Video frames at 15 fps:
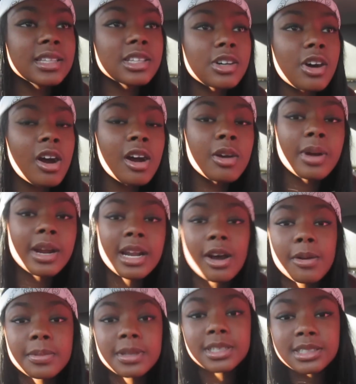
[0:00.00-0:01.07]
in the car right
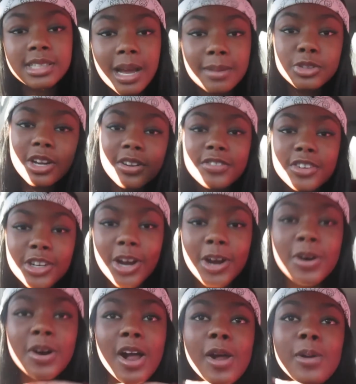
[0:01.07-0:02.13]
now because I'm trying to figure
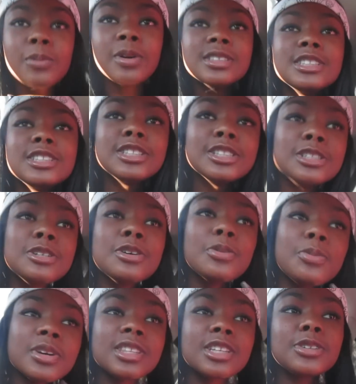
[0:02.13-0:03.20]
out what to do
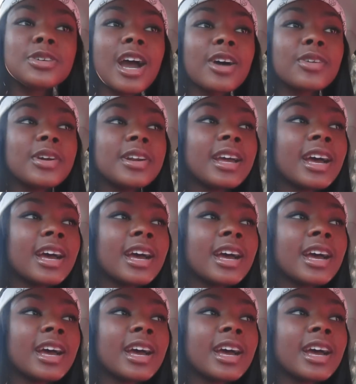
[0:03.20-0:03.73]
with the crowd right